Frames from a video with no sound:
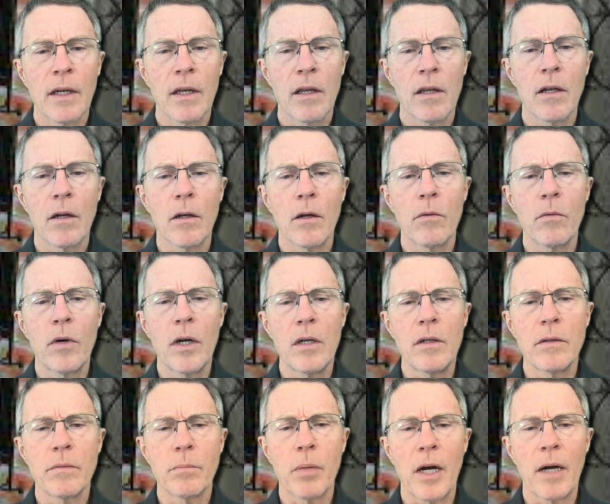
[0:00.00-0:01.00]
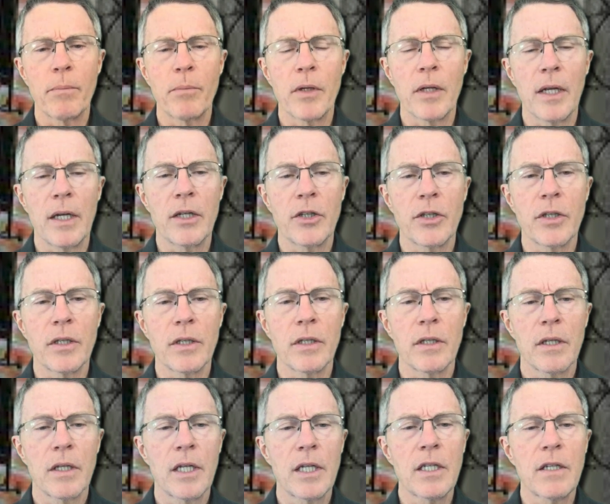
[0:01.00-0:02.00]
The Larone population.
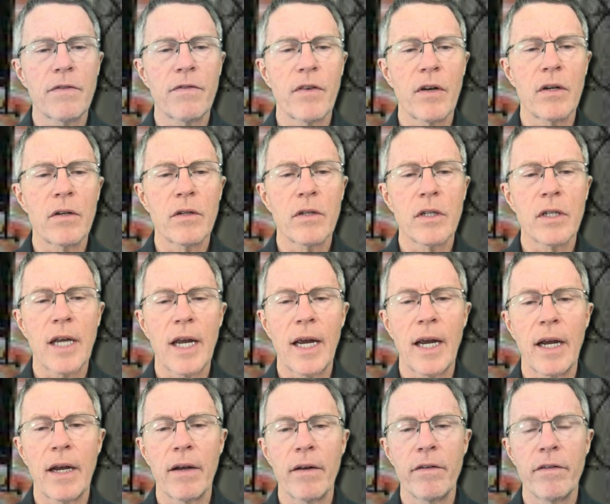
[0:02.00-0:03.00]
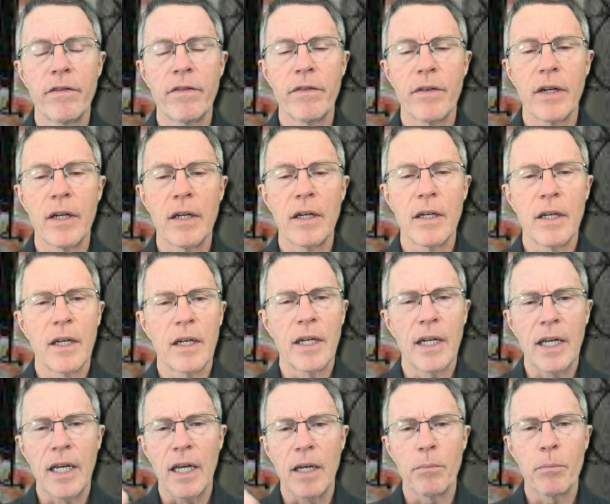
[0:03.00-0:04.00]
These folks have, and
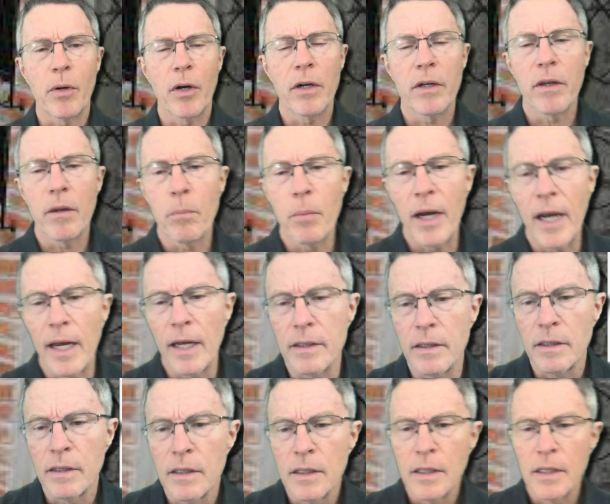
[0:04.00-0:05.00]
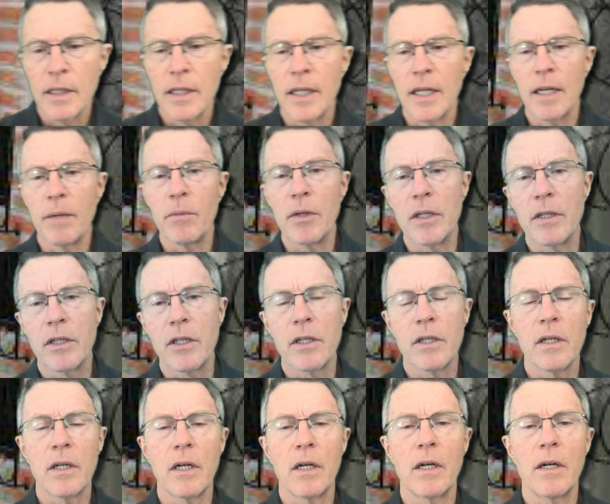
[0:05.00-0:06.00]
again, pardon the bad
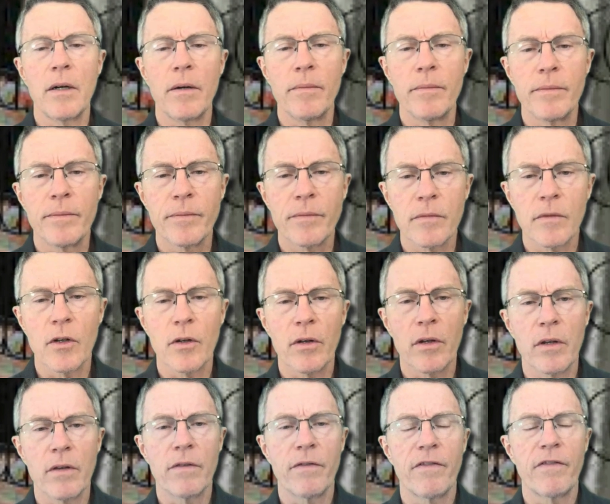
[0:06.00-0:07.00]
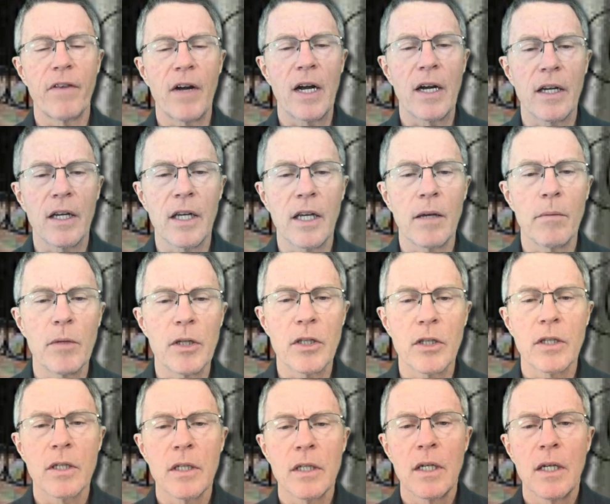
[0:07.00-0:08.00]
image, um, or the foggy
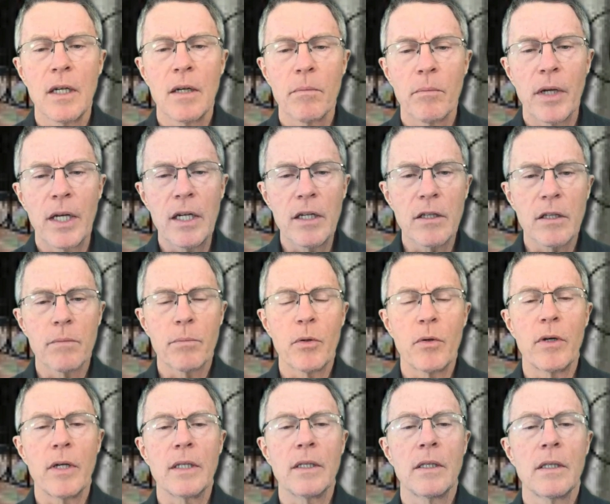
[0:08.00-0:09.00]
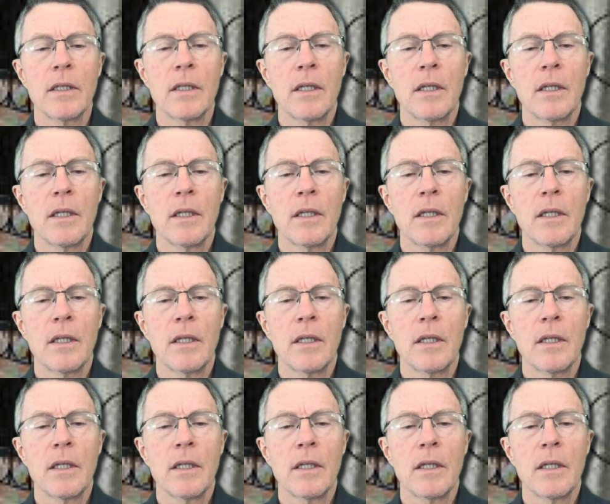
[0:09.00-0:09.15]
image. But here's the point.